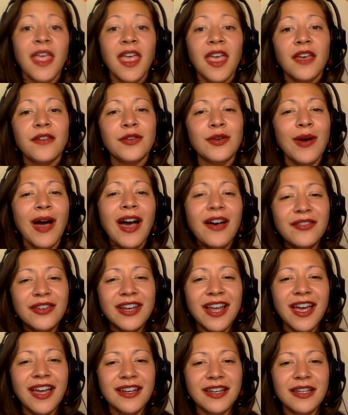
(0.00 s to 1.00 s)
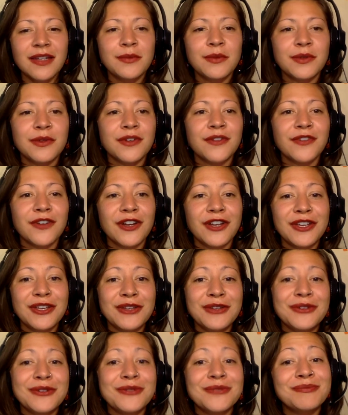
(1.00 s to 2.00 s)
If you haven't had anyone refer
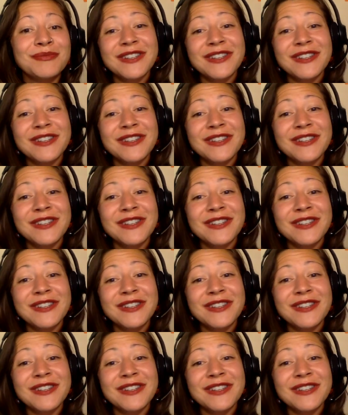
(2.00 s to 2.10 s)
you,